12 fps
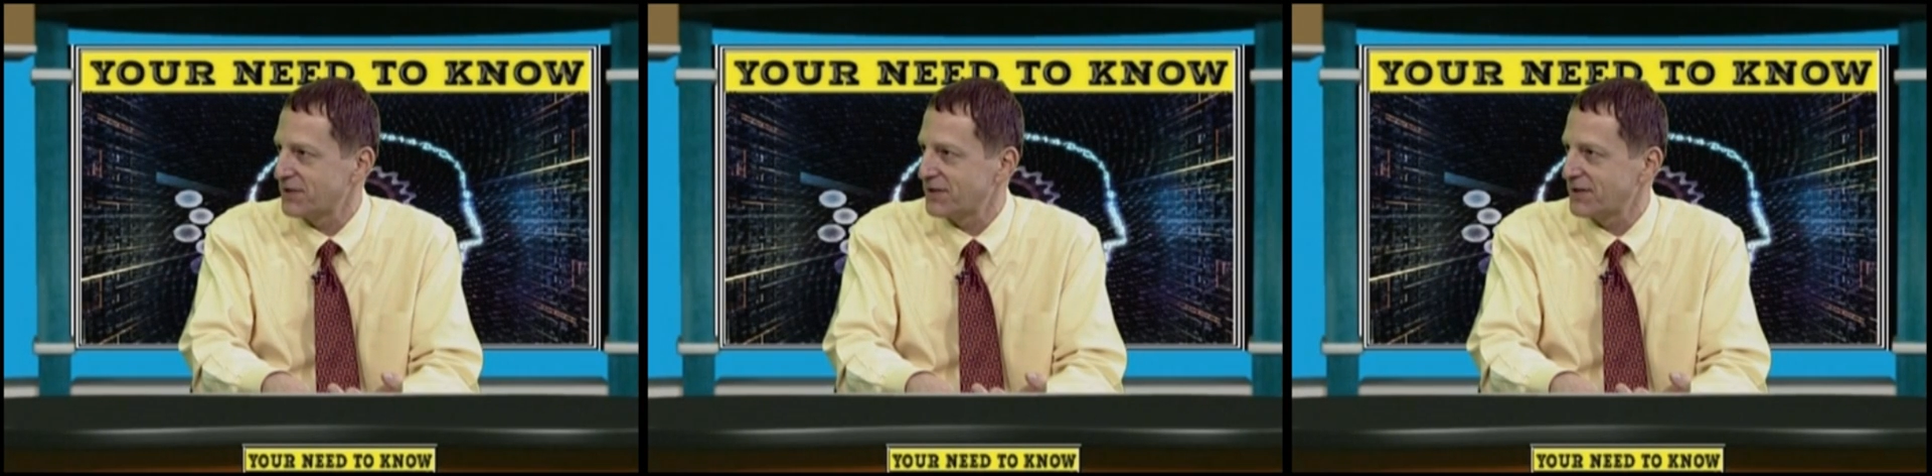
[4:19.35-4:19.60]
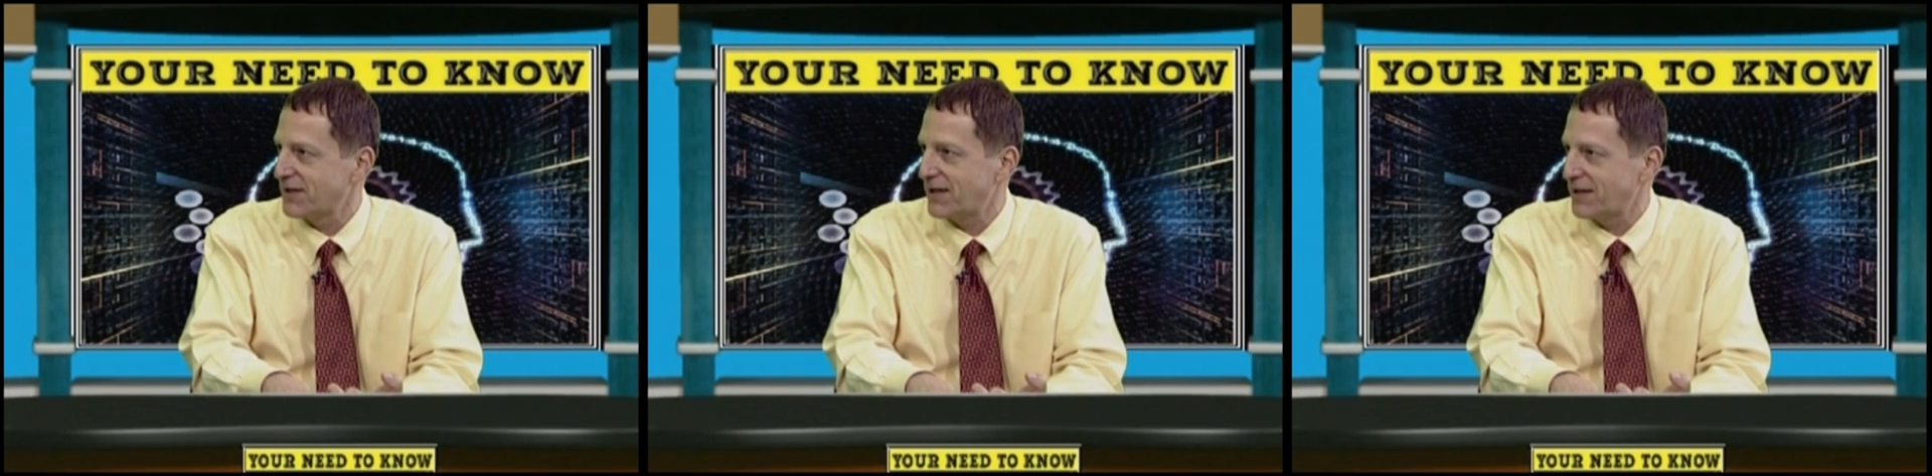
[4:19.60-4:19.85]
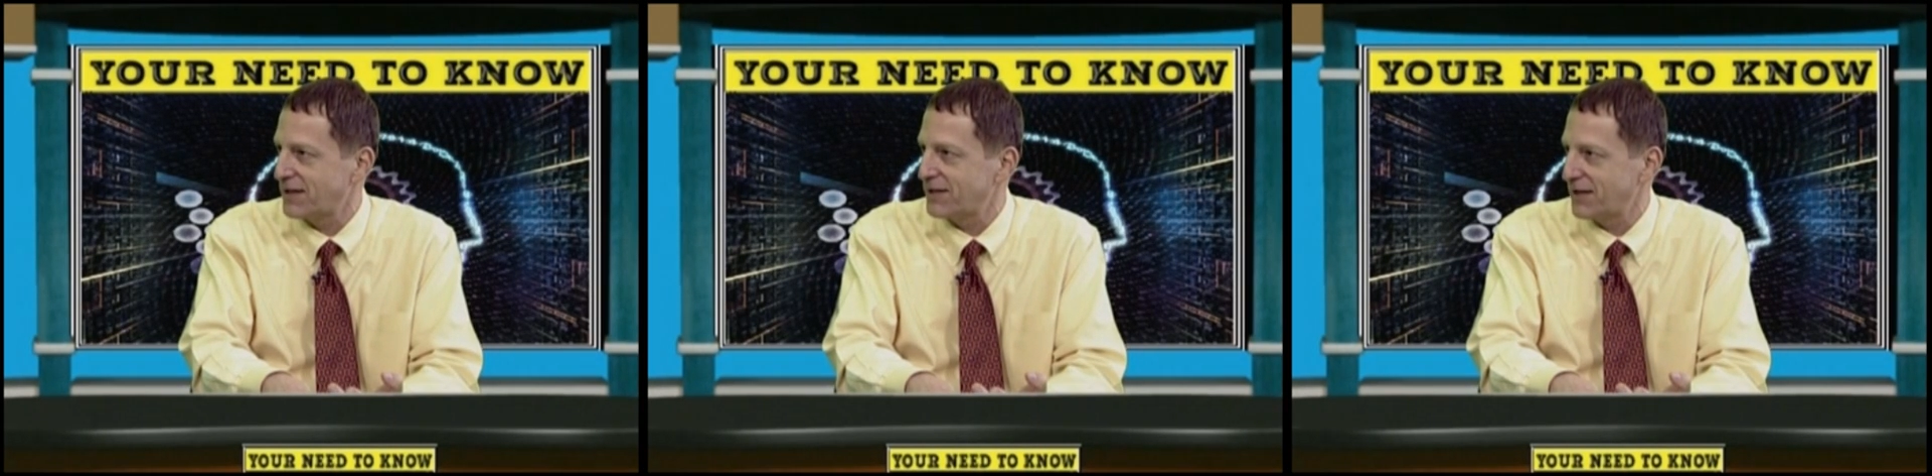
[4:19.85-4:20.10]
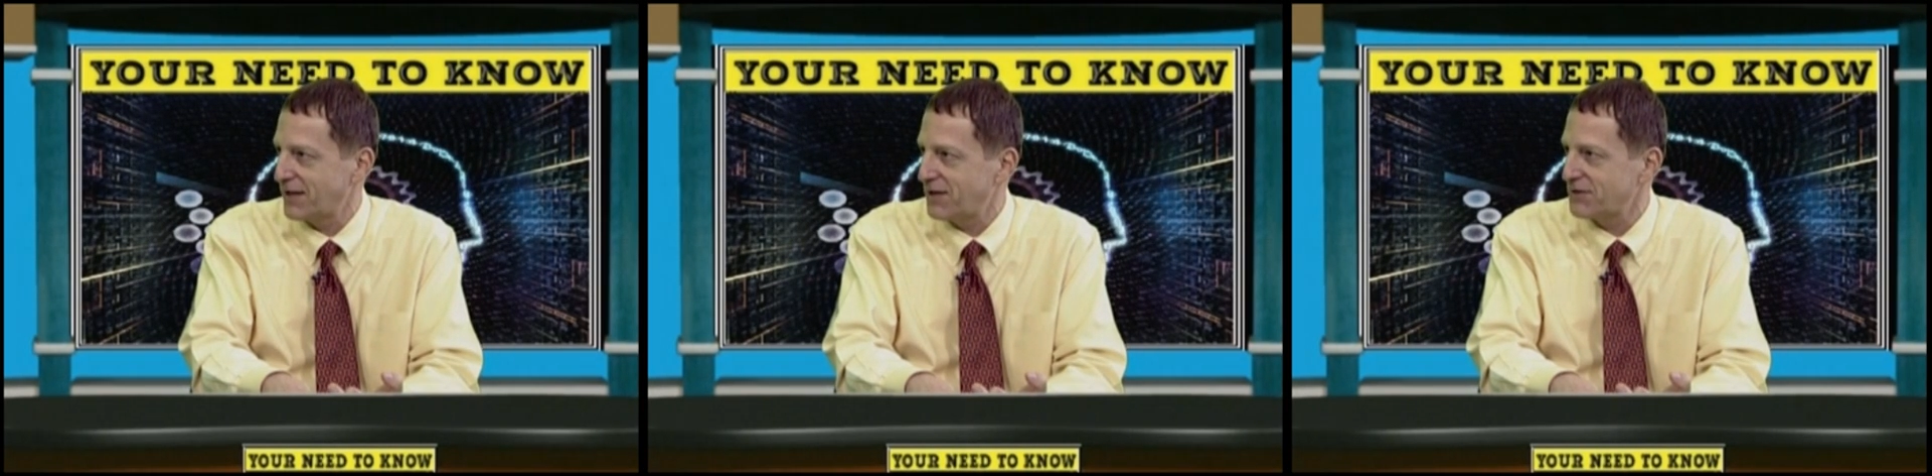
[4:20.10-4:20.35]

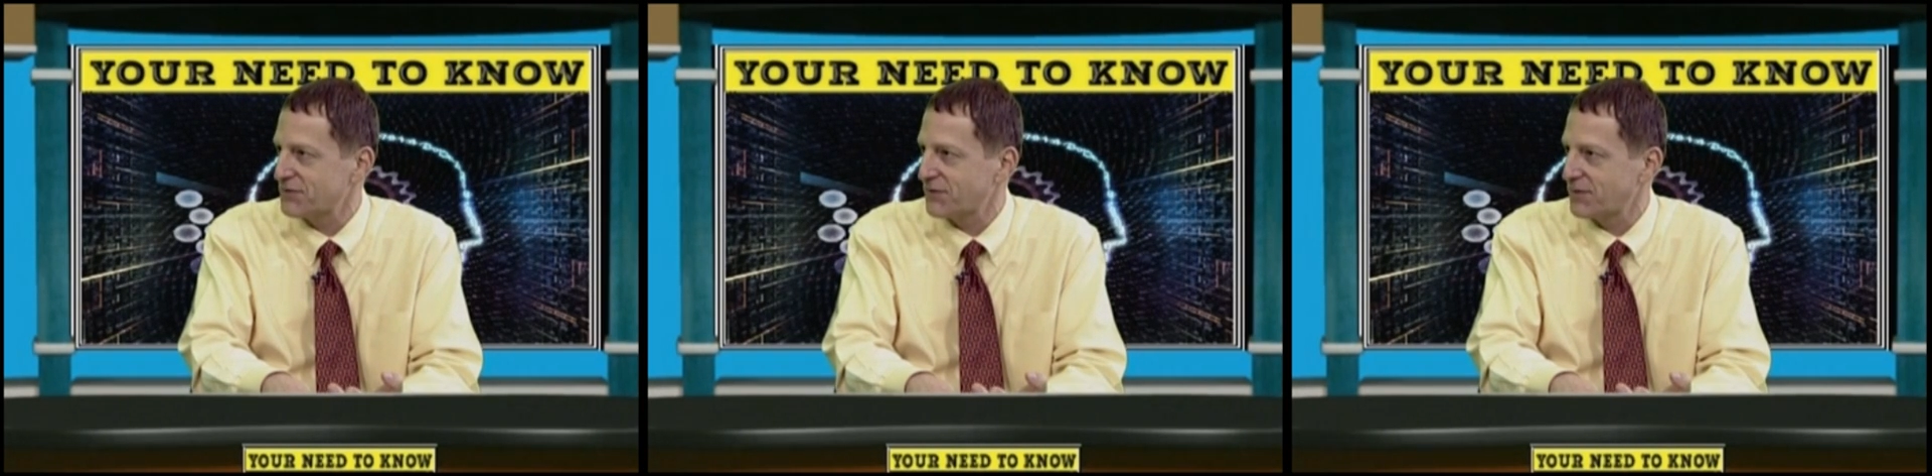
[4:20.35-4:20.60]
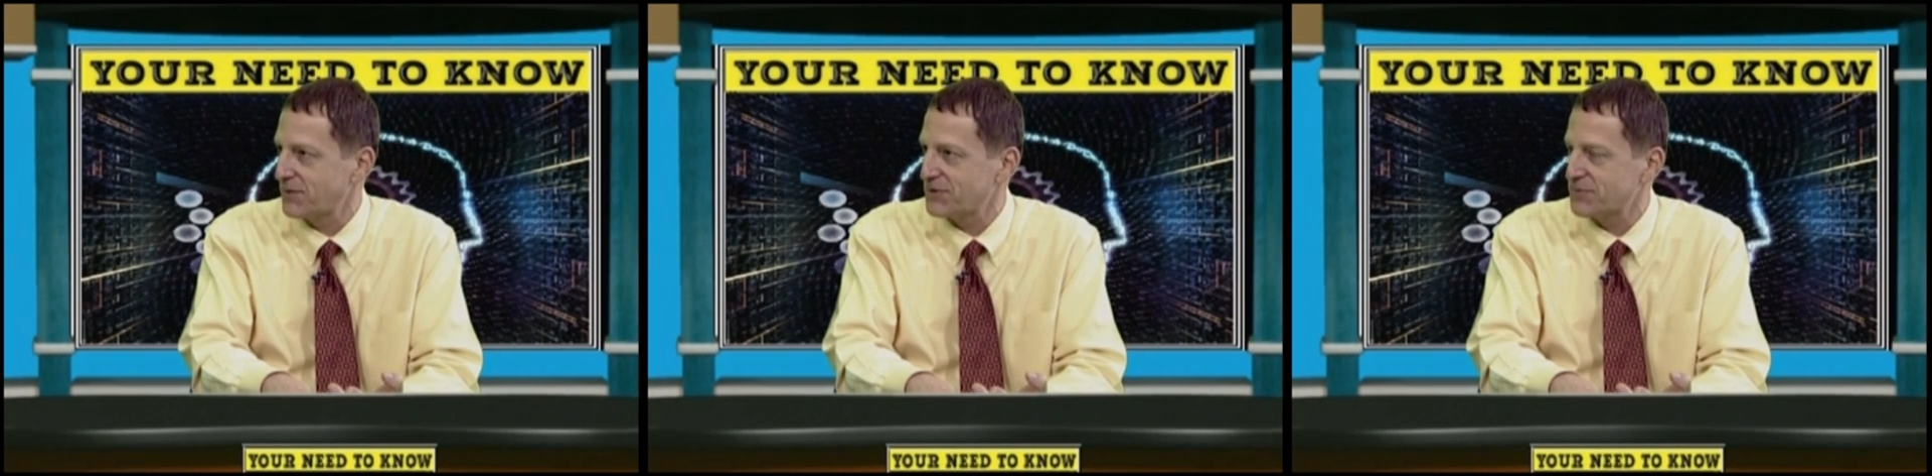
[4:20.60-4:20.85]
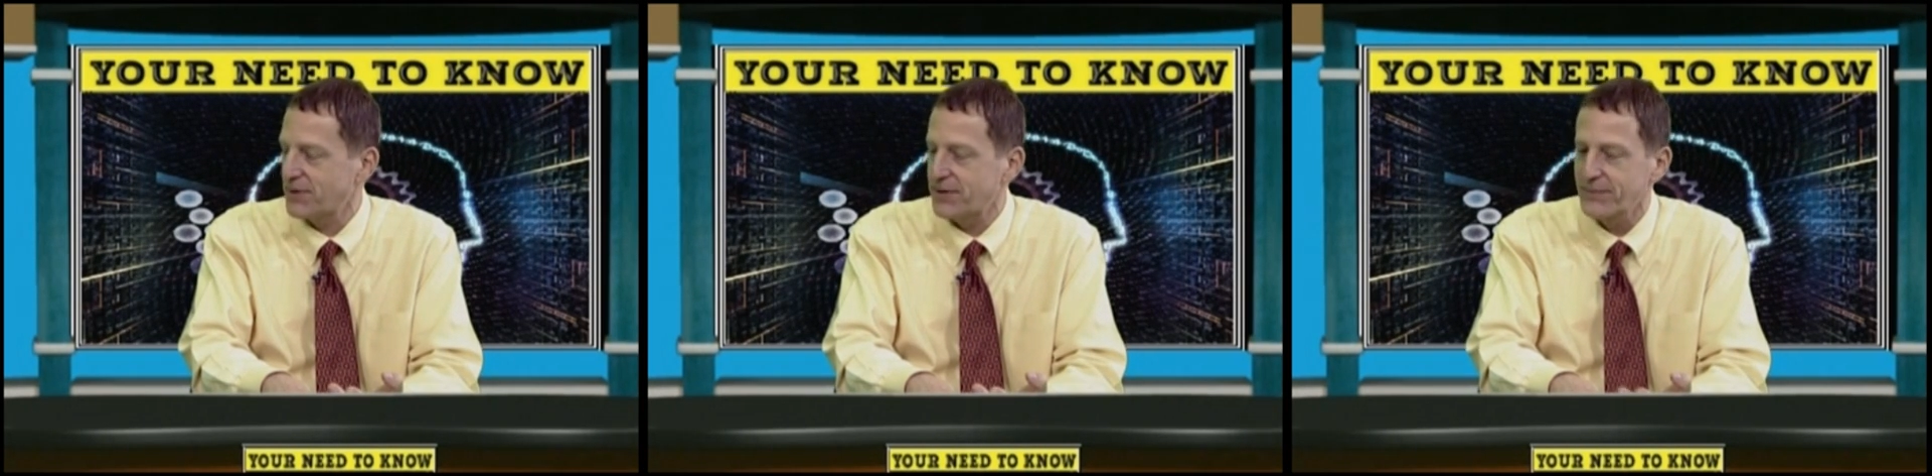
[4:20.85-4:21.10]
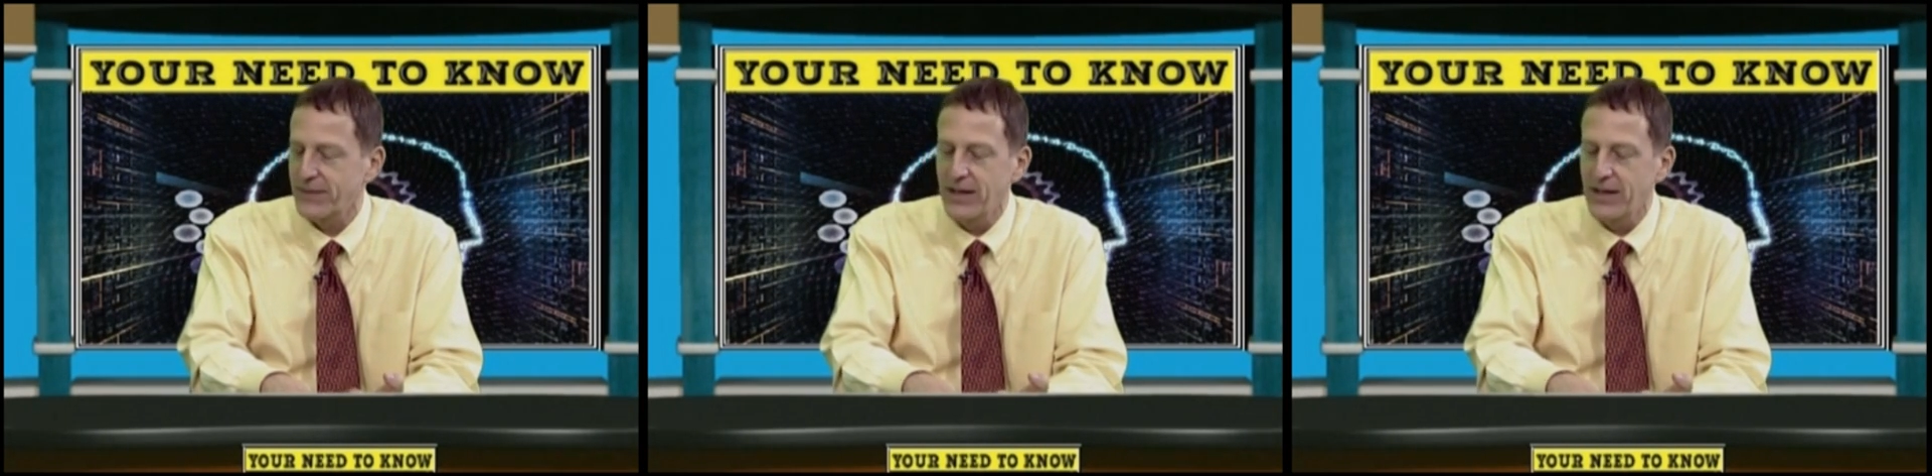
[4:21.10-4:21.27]
IADLs for the most part.